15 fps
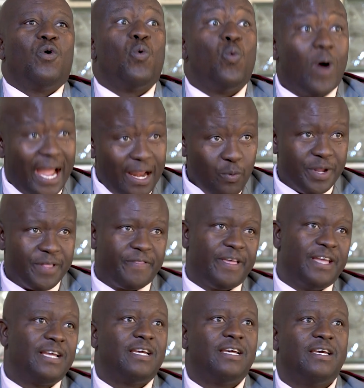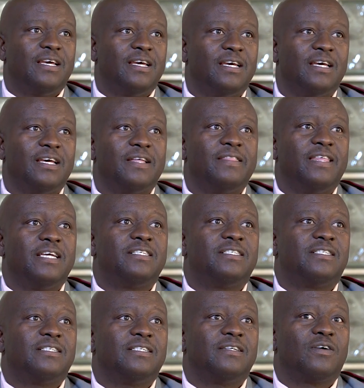While we think that
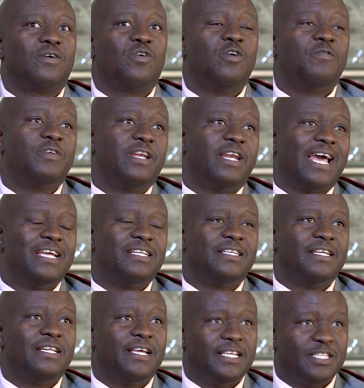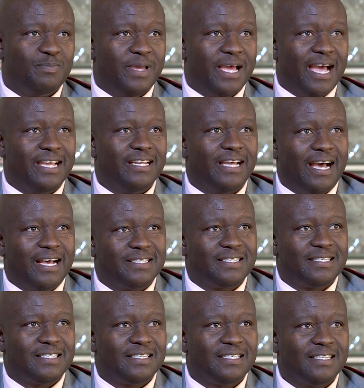COVID-19 is behind
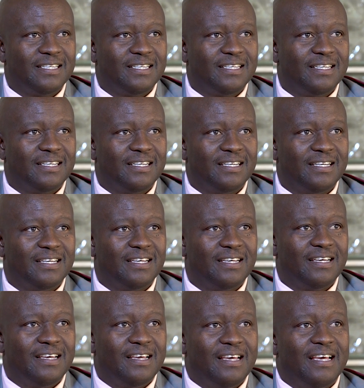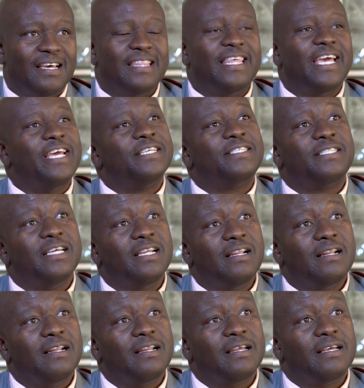us, there is
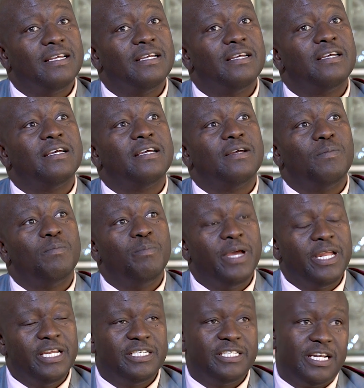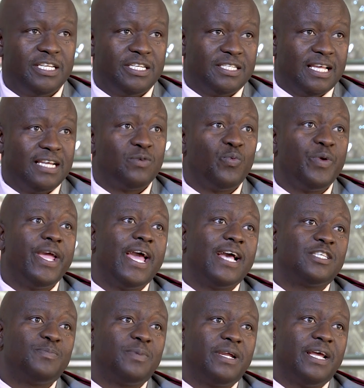still many challenges that we
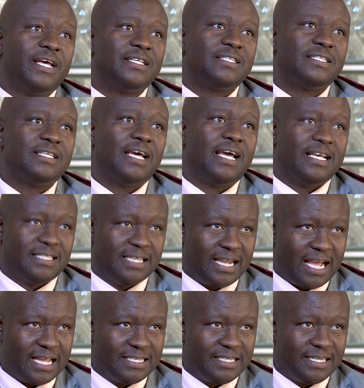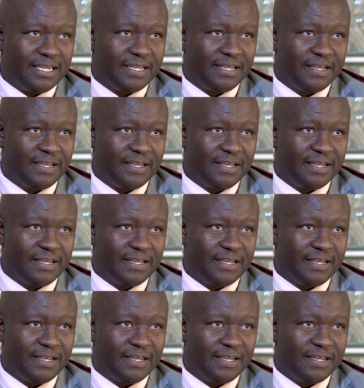experience as a country.